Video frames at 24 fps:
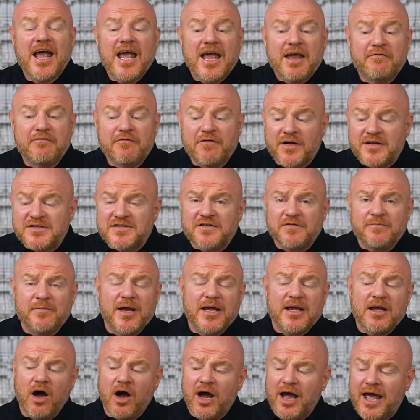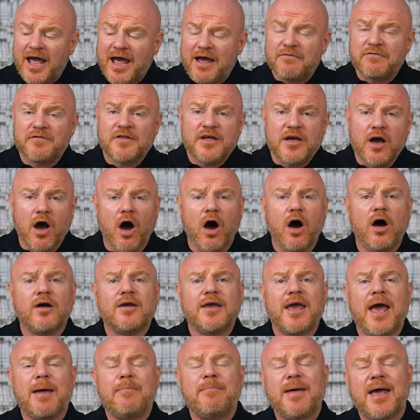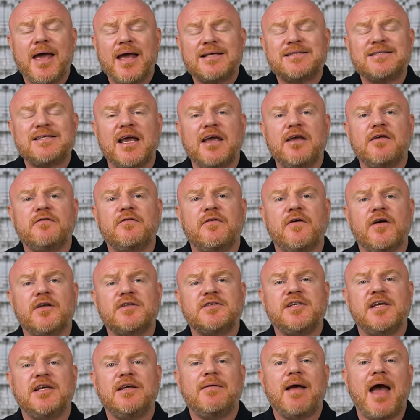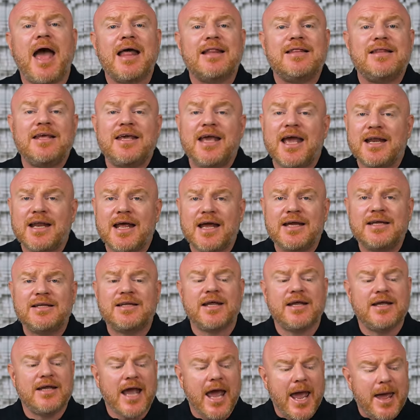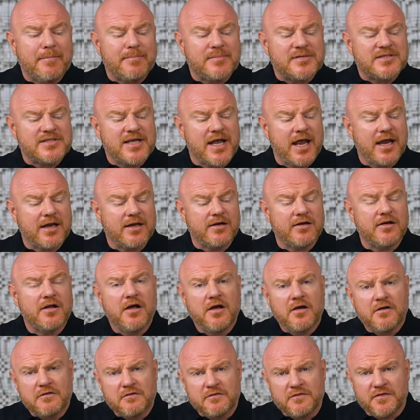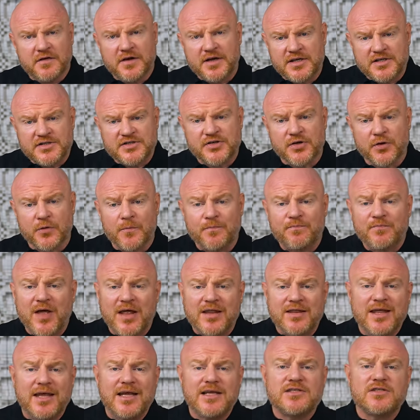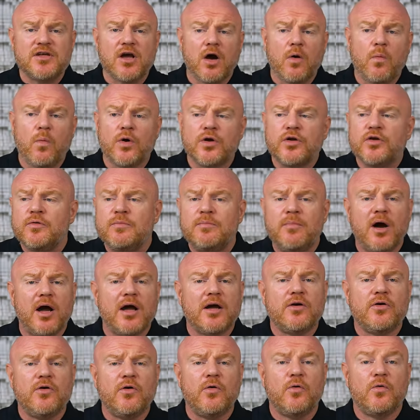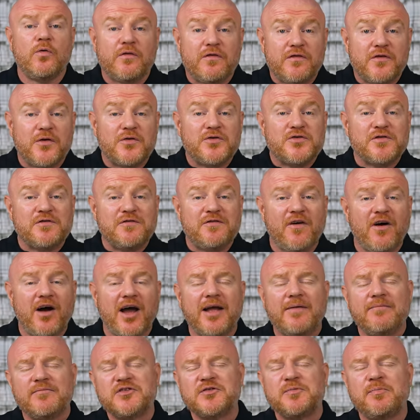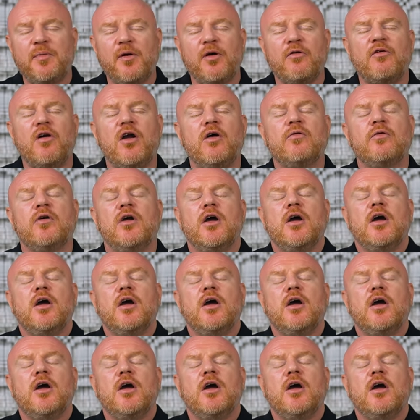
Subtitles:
In front of me, I have the Arcam SA30 and the NAD M10 V2. And these are what you might call Futurefy, to borrow